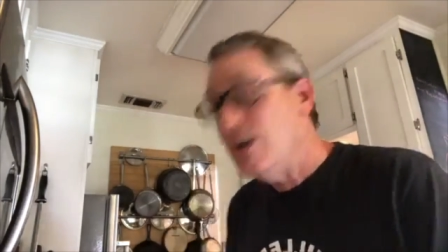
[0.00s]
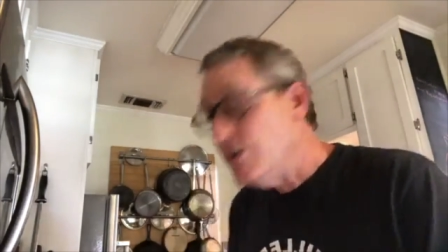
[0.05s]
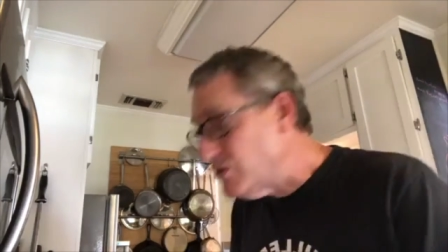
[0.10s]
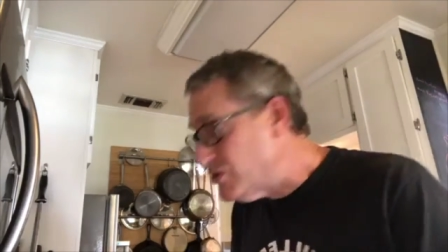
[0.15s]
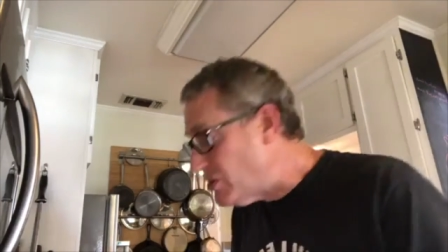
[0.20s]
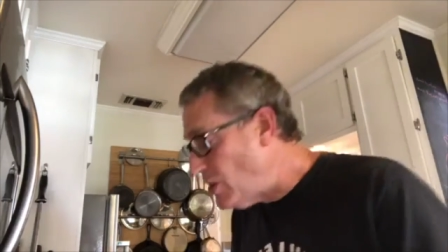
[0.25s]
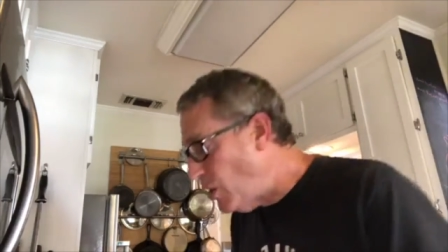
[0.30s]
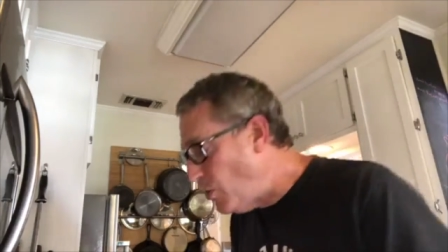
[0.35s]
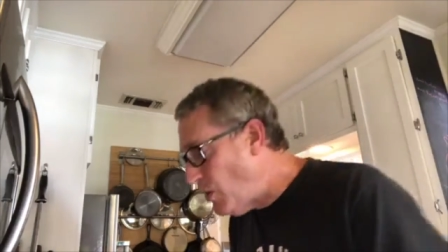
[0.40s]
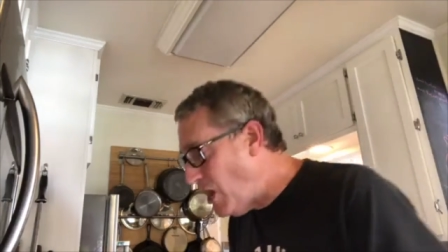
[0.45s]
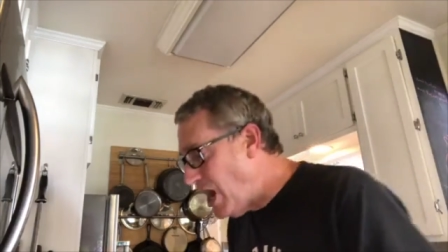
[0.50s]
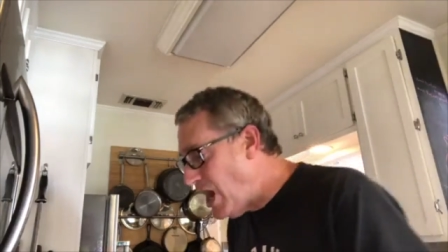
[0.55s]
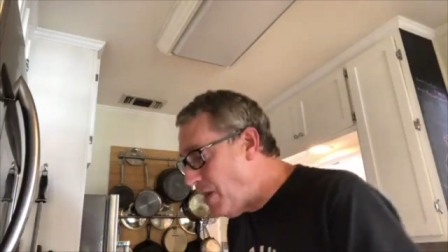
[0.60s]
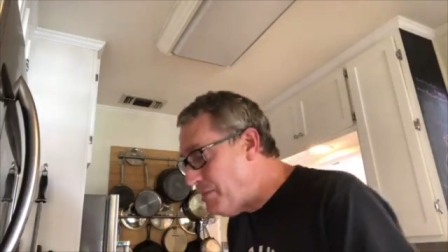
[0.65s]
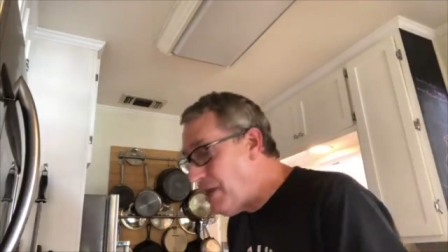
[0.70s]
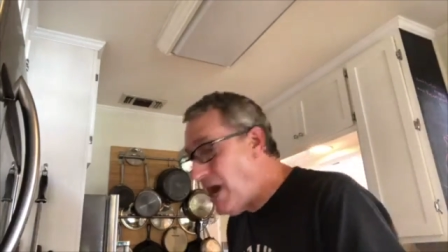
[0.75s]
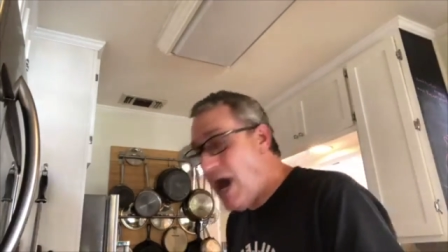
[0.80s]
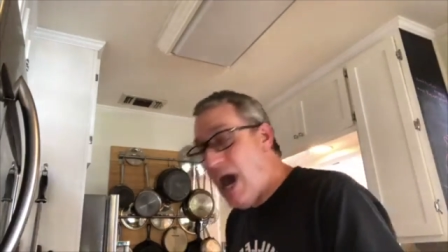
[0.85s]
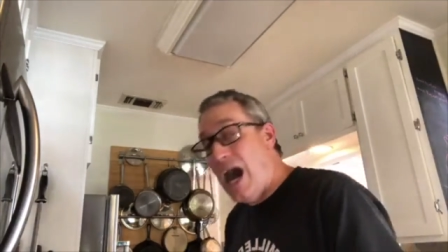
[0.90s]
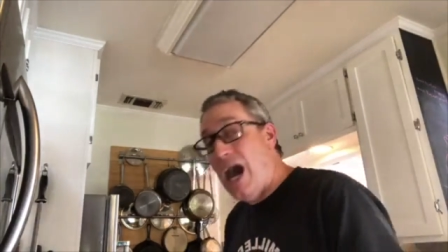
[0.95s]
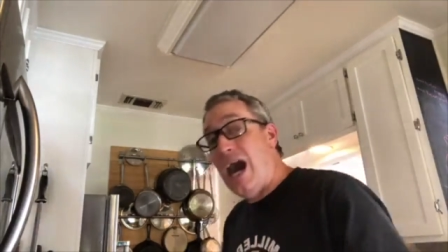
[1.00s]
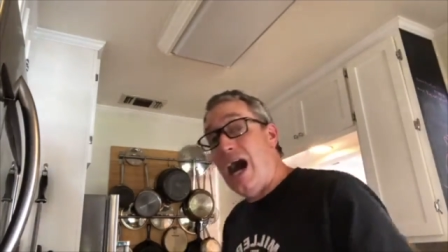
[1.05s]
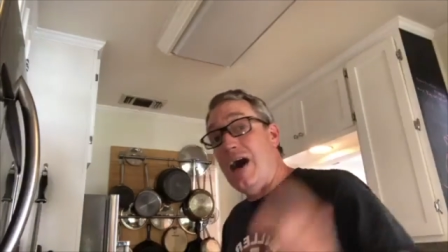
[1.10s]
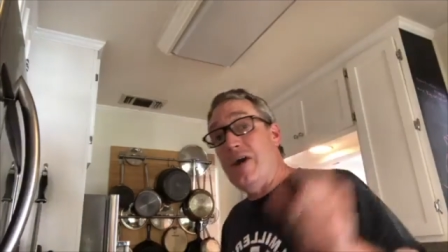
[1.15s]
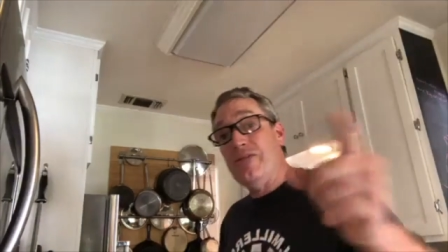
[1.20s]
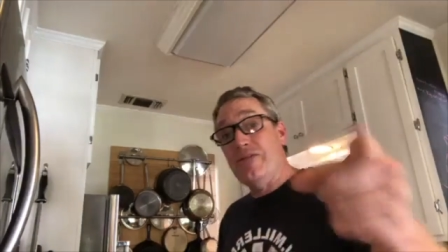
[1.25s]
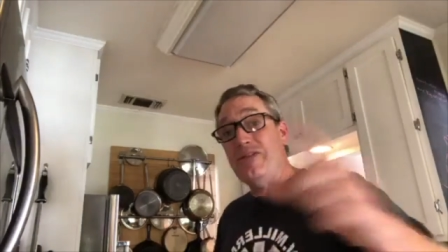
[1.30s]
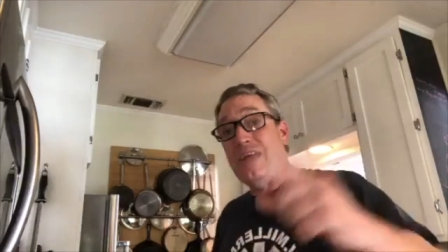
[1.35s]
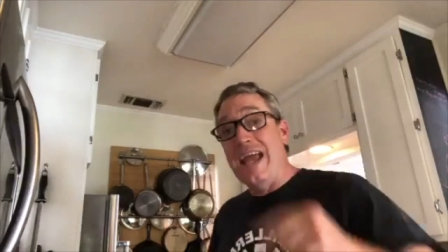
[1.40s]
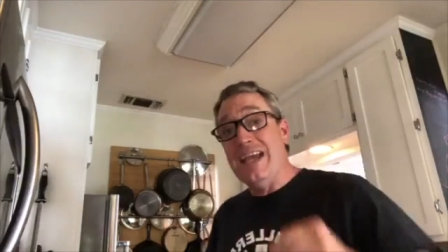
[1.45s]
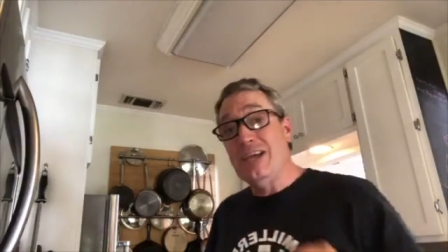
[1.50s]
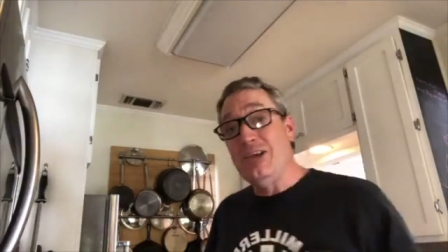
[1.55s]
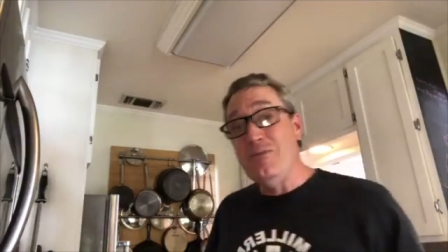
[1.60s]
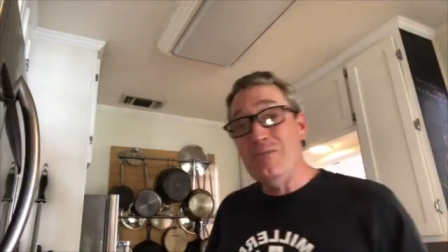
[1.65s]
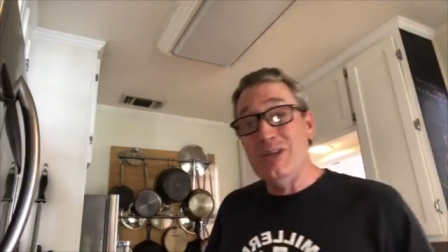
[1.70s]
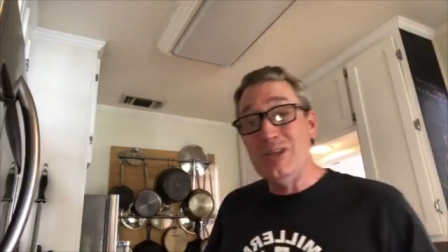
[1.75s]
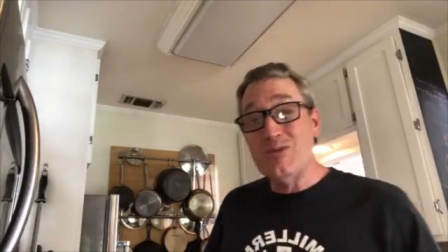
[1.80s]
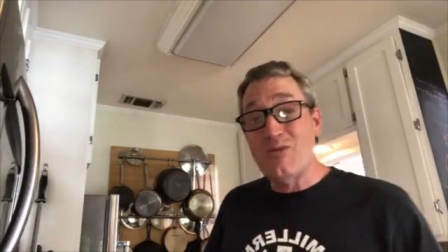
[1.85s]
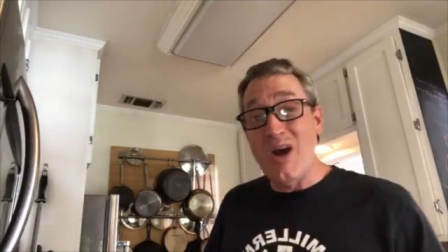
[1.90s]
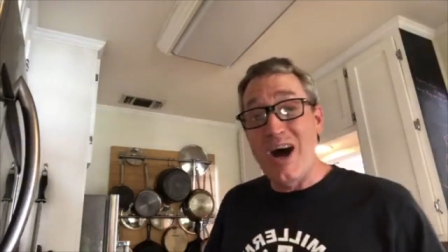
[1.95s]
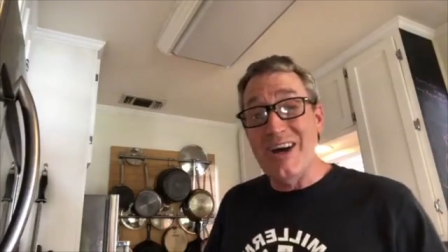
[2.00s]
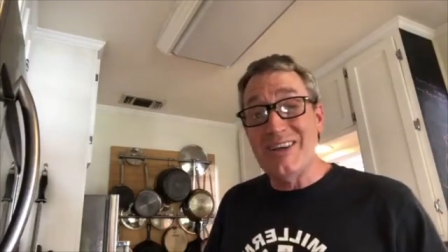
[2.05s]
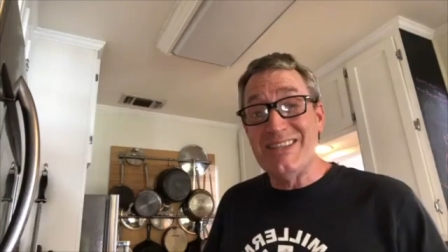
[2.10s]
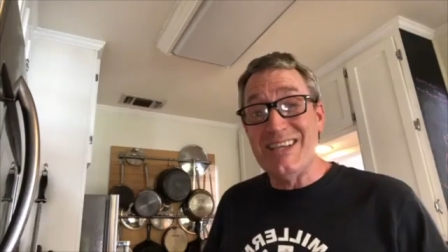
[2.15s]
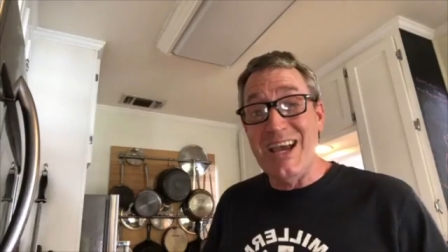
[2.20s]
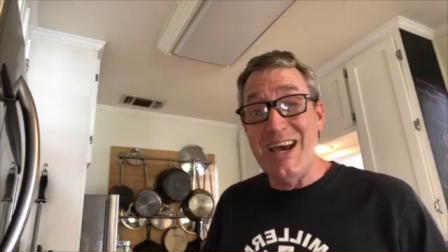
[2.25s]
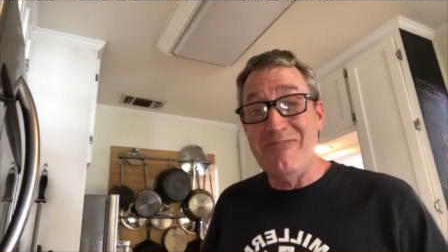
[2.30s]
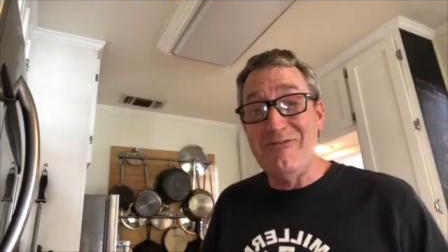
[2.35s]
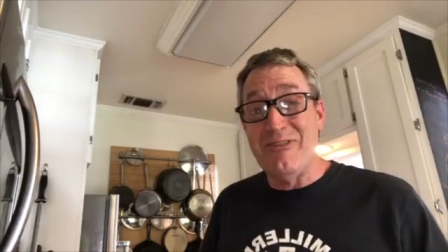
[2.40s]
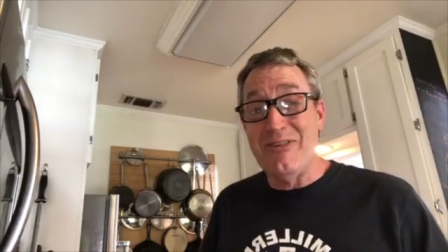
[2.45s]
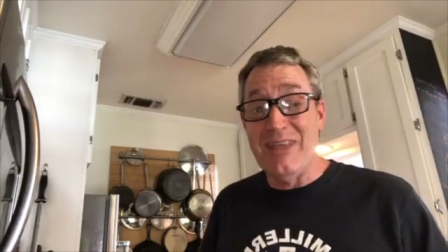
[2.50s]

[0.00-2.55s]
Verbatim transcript: So, um... Uh, thank you, Miz Roxanne,